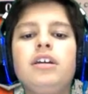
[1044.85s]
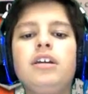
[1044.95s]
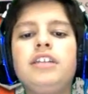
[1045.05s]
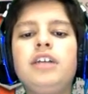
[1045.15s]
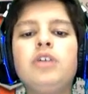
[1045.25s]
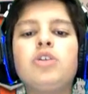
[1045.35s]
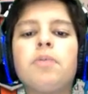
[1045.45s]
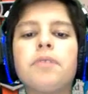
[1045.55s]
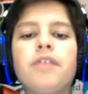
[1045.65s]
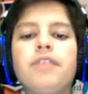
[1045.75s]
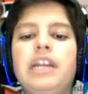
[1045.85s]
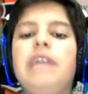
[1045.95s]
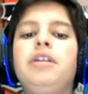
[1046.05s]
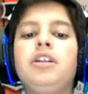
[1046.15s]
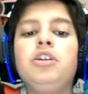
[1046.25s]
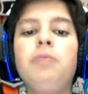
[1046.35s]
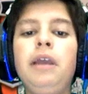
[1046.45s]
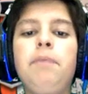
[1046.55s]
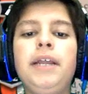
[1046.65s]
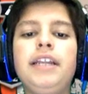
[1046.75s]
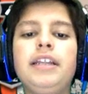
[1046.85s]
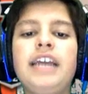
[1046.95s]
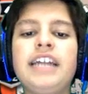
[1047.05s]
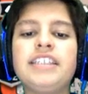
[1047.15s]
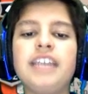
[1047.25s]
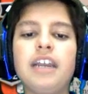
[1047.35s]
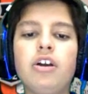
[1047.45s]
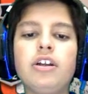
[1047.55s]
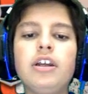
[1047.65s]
It's out top recovery library. You may cast that card